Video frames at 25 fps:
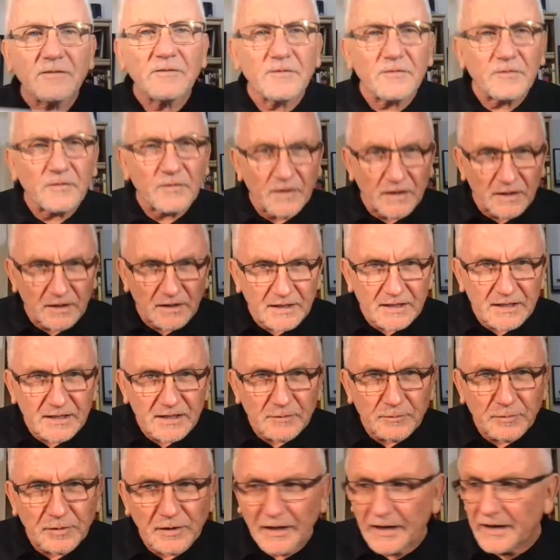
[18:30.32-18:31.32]
fill in the
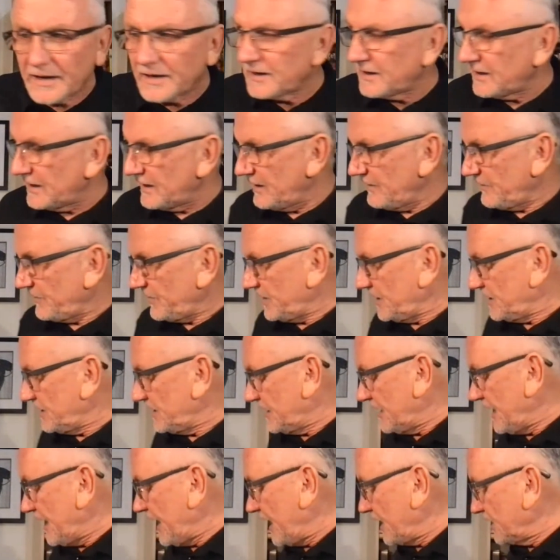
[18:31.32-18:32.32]
blank. If the
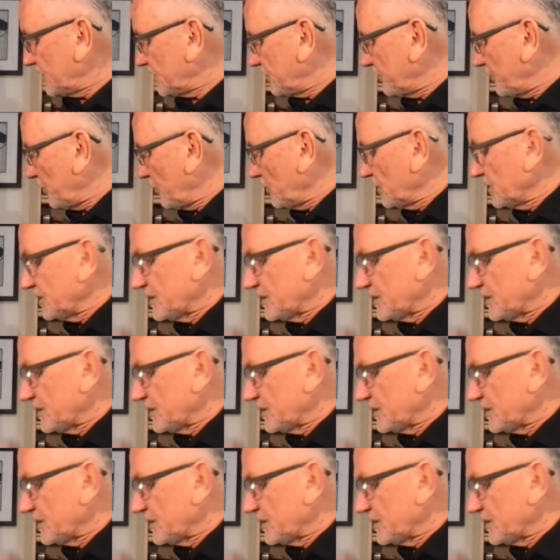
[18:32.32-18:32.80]
dashboard